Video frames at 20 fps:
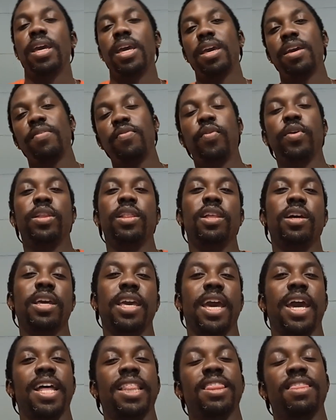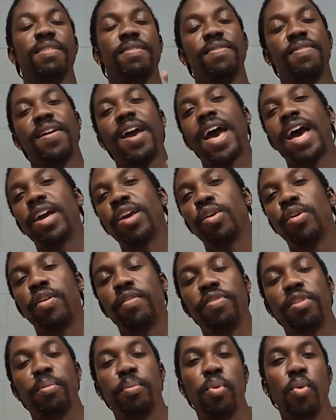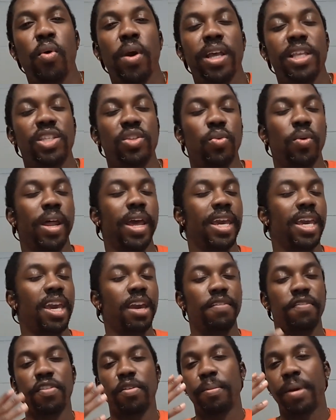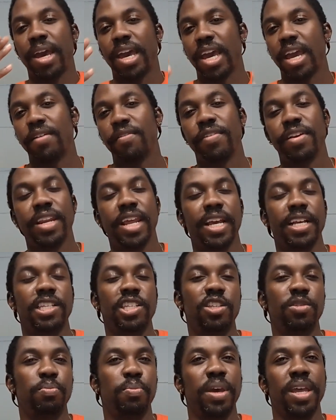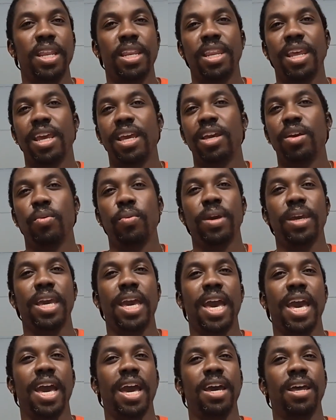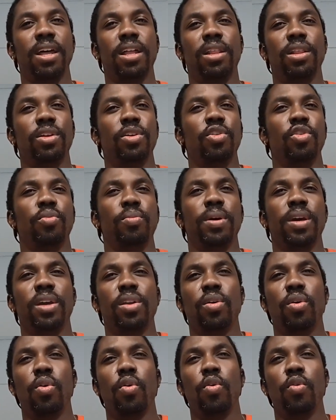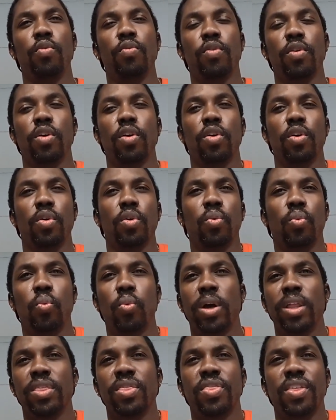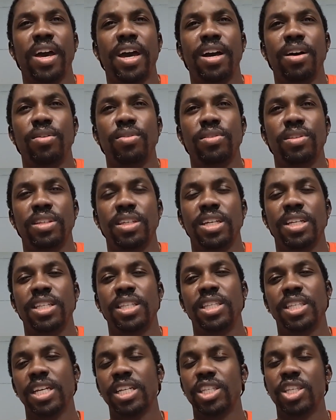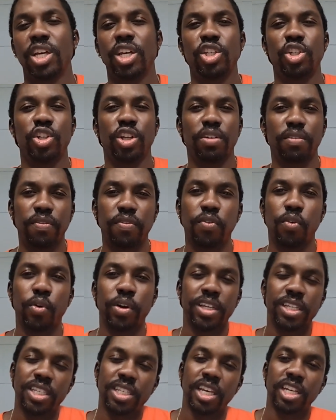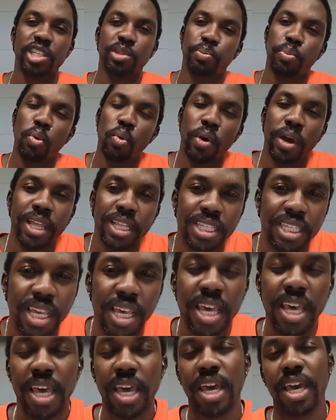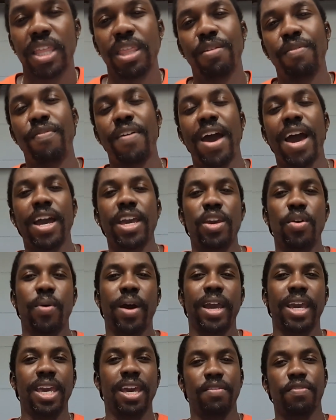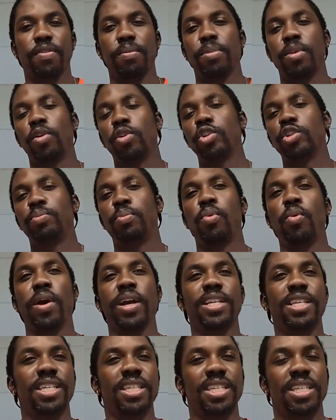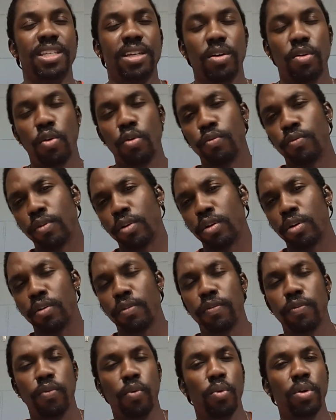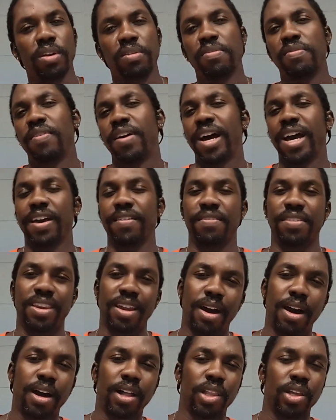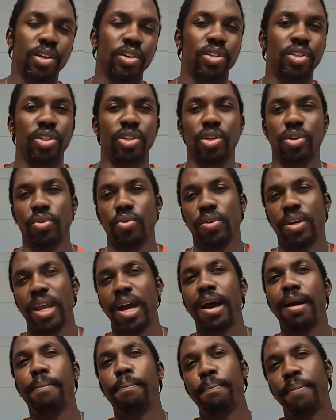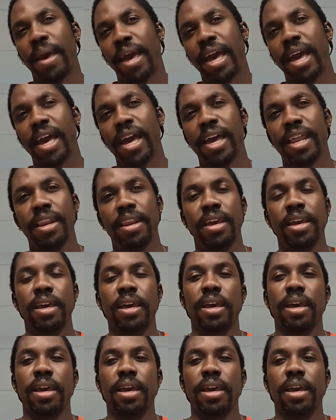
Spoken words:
If we look at the value of the points where I get from my everyday spending, we had a little bit over 1,646 points. The value I get from those points is over $45, so not bad.